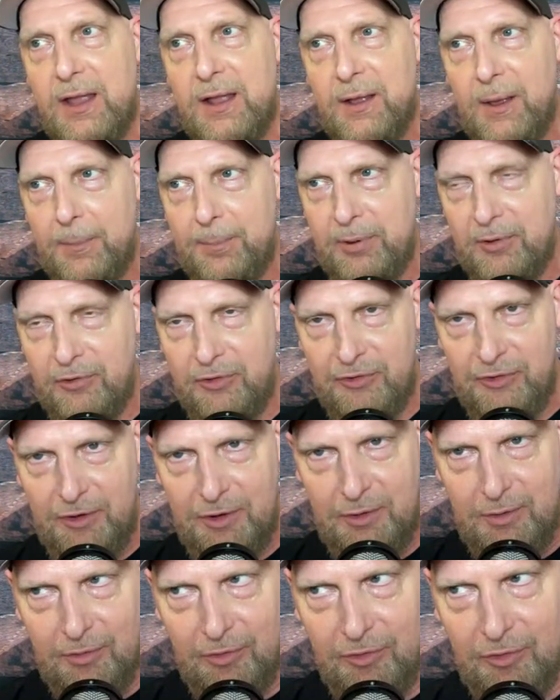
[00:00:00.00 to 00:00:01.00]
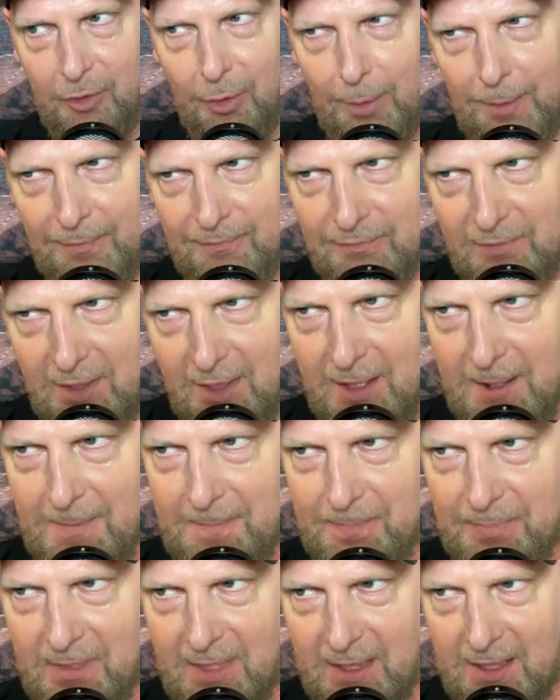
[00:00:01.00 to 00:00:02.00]
a pursuit of
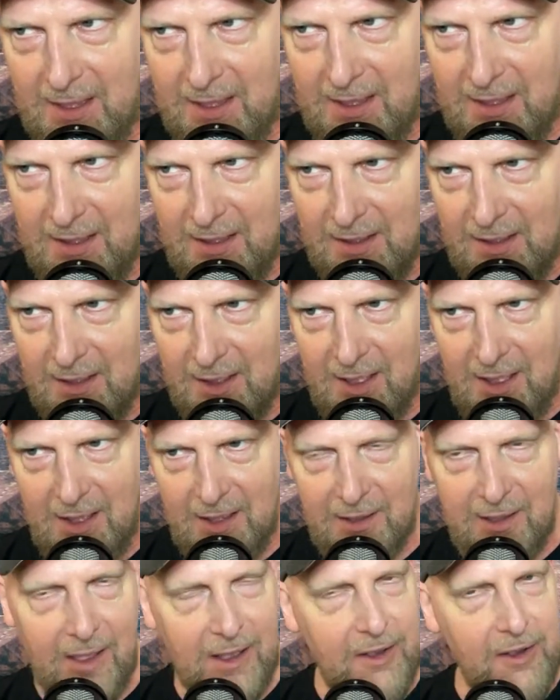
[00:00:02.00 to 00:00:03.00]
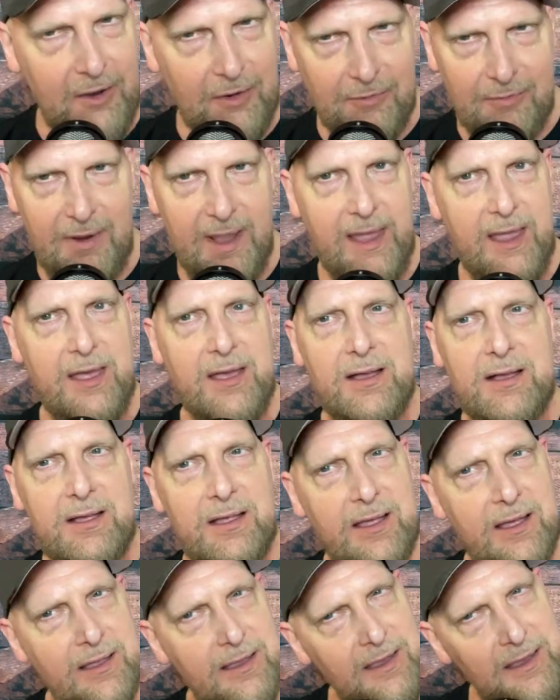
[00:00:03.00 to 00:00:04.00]
a
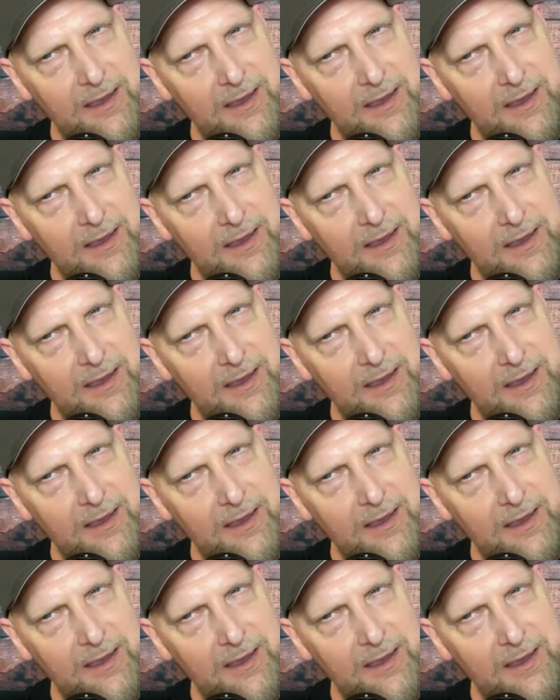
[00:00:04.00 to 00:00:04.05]
career,